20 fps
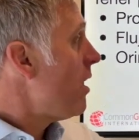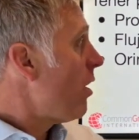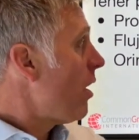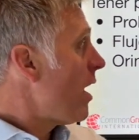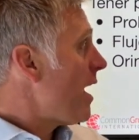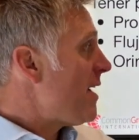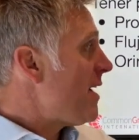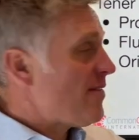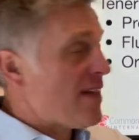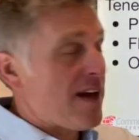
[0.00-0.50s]

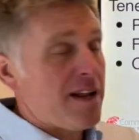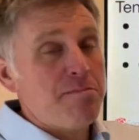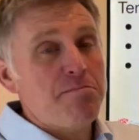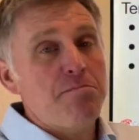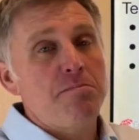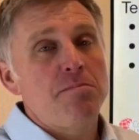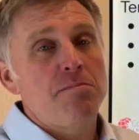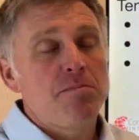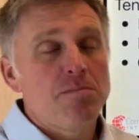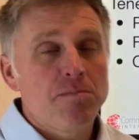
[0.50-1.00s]
and then
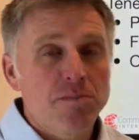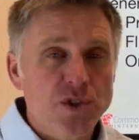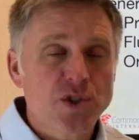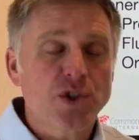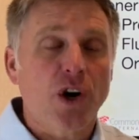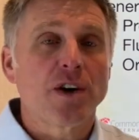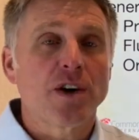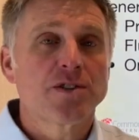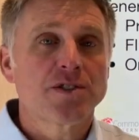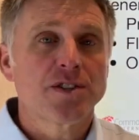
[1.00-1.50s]

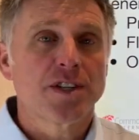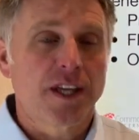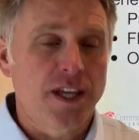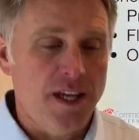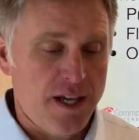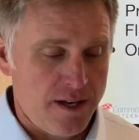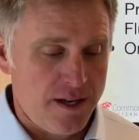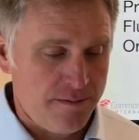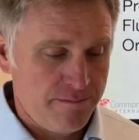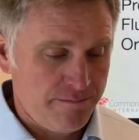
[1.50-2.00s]
starts
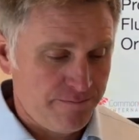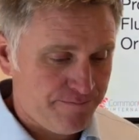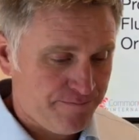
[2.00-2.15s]
again.